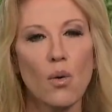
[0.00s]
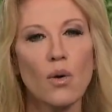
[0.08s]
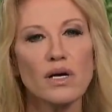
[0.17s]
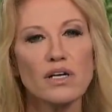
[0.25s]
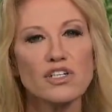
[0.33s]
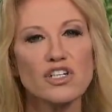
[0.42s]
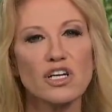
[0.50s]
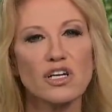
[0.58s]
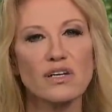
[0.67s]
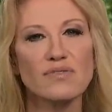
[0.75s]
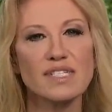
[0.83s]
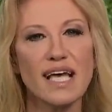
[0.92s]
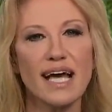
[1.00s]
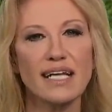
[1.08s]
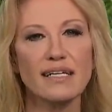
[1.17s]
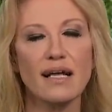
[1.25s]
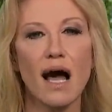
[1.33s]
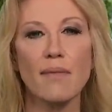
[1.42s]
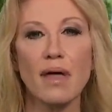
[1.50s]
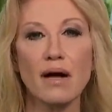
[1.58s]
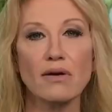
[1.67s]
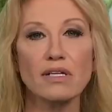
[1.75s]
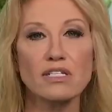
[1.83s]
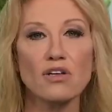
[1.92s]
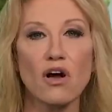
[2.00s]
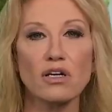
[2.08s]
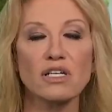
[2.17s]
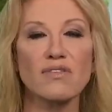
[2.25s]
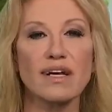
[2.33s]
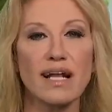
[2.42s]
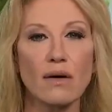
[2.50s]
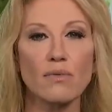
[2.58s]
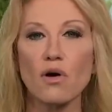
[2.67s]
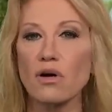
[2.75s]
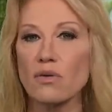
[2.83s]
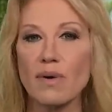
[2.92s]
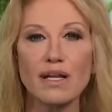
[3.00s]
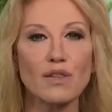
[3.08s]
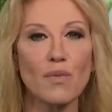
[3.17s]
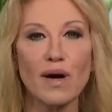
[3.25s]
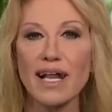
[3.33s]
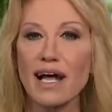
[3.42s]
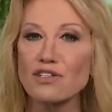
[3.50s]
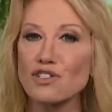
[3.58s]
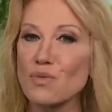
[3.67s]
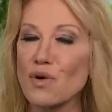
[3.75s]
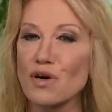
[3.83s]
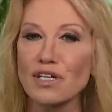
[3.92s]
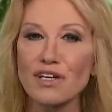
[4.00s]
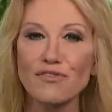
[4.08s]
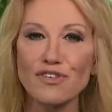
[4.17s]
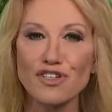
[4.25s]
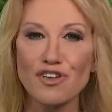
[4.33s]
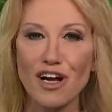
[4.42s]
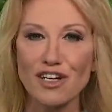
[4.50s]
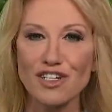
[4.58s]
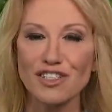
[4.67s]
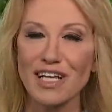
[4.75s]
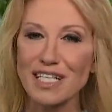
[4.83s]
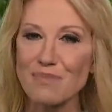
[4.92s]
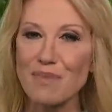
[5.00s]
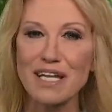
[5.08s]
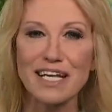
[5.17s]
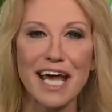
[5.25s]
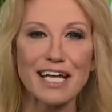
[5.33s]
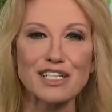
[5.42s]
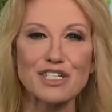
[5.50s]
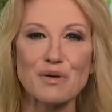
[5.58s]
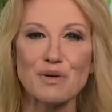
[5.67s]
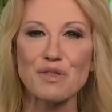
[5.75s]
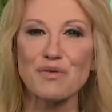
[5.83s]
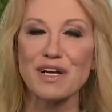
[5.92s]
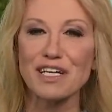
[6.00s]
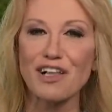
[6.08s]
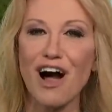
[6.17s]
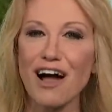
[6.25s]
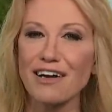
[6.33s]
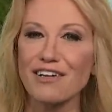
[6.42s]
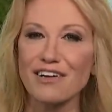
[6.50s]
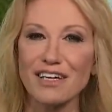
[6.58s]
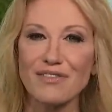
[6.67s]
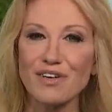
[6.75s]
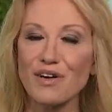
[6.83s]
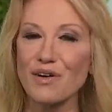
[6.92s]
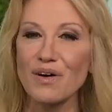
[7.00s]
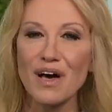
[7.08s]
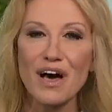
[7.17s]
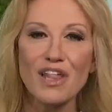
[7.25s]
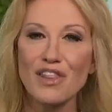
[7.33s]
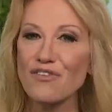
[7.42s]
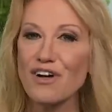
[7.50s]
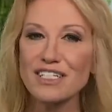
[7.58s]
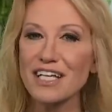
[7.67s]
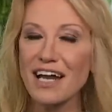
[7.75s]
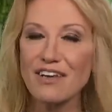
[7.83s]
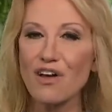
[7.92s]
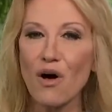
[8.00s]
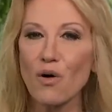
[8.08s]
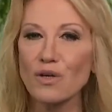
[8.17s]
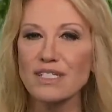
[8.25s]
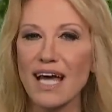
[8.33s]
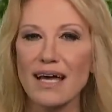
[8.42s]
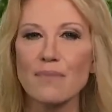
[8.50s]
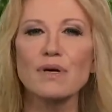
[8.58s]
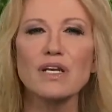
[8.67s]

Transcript: Or she could have said, I'm not going to talk to you right now. We're on our way to the White House to work on infrastructure. Let's meet again at 2 or 3 o'clock, and I'll give you the rundown of the whole day.